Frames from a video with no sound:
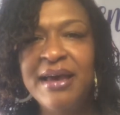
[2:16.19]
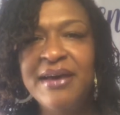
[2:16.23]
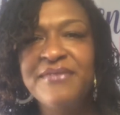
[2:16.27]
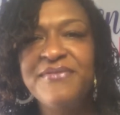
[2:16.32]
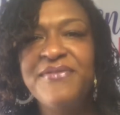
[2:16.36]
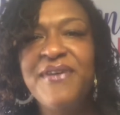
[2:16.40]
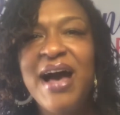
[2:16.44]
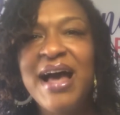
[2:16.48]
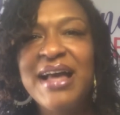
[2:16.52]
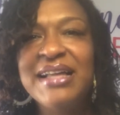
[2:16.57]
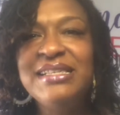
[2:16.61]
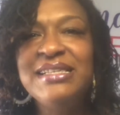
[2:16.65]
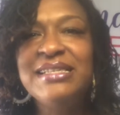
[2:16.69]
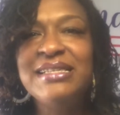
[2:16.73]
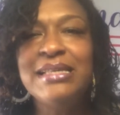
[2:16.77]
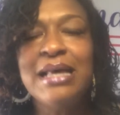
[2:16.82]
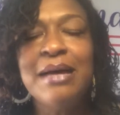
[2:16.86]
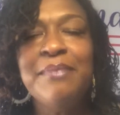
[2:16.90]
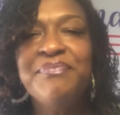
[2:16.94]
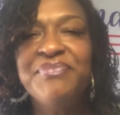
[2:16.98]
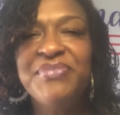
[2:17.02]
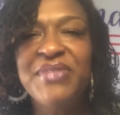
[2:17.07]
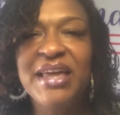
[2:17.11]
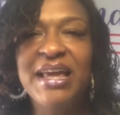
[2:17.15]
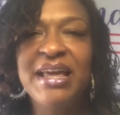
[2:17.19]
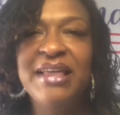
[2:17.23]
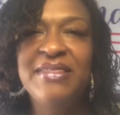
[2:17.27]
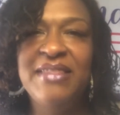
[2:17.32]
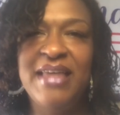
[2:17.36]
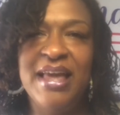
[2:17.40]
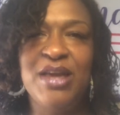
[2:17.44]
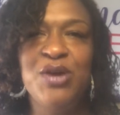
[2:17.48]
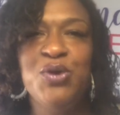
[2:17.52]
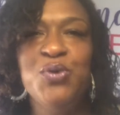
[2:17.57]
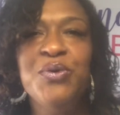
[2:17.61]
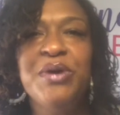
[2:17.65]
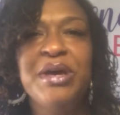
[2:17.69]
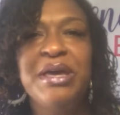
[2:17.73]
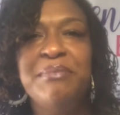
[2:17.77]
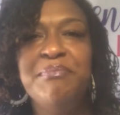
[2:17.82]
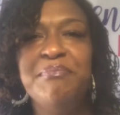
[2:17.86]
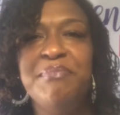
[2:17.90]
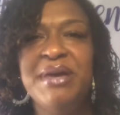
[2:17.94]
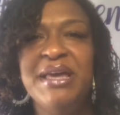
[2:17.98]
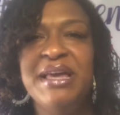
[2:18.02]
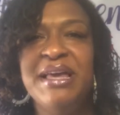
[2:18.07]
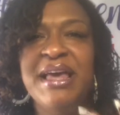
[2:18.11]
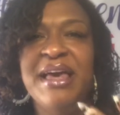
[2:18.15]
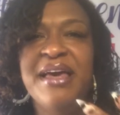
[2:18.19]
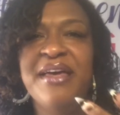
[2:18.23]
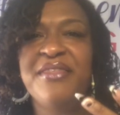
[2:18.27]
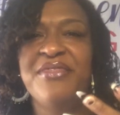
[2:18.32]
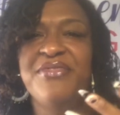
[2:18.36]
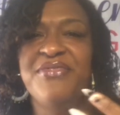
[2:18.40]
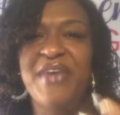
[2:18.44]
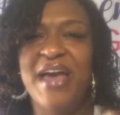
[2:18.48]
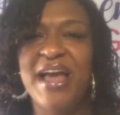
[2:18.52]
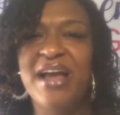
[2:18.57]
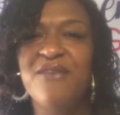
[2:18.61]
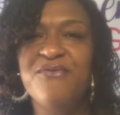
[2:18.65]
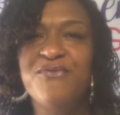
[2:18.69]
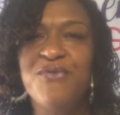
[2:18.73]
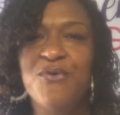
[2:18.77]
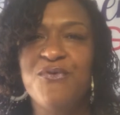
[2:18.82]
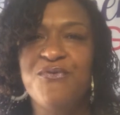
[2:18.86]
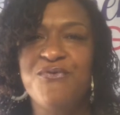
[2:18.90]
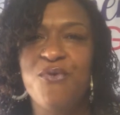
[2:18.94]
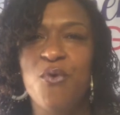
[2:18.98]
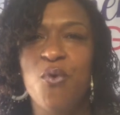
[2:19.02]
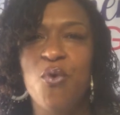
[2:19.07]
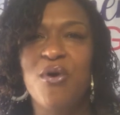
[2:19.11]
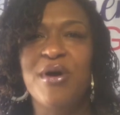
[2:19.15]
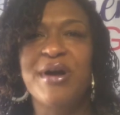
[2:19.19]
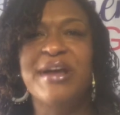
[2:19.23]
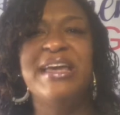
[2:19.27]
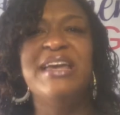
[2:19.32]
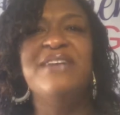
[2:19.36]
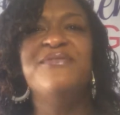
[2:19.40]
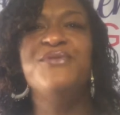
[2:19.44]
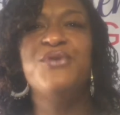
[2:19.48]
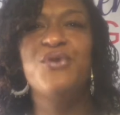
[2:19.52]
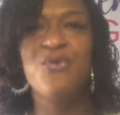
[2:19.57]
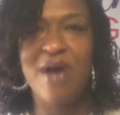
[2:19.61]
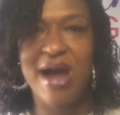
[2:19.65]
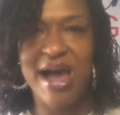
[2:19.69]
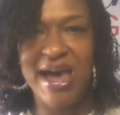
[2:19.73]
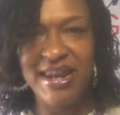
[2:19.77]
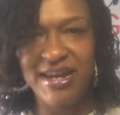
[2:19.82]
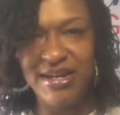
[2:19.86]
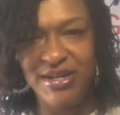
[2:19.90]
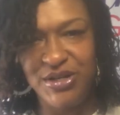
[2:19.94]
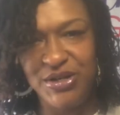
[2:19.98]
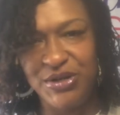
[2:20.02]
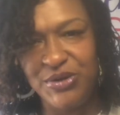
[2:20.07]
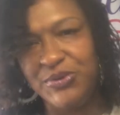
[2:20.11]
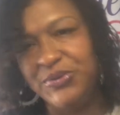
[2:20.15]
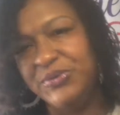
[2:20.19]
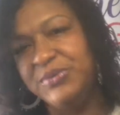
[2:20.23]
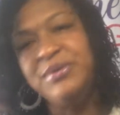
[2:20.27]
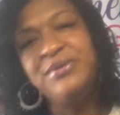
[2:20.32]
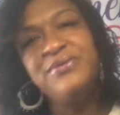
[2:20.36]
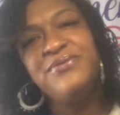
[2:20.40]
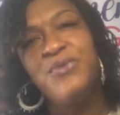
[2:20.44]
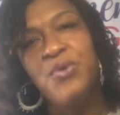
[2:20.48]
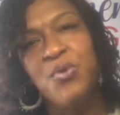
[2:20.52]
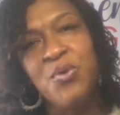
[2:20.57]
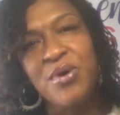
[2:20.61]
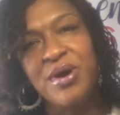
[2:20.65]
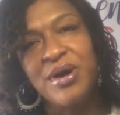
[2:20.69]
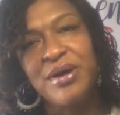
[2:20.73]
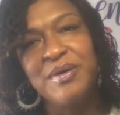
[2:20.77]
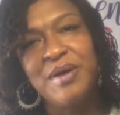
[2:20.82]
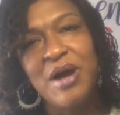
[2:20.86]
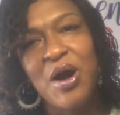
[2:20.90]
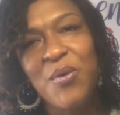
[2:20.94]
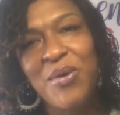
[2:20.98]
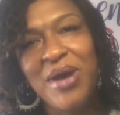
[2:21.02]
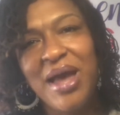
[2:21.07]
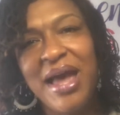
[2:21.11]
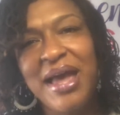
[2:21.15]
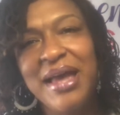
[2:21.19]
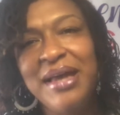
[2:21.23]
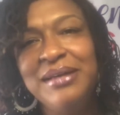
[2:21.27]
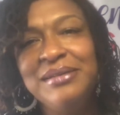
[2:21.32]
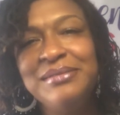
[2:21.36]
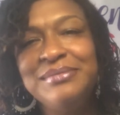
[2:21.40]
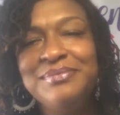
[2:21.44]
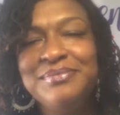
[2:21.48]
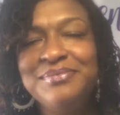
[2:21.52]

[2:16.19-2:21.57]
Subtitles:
Find something that you can be thankful for, give gratitude for, okay?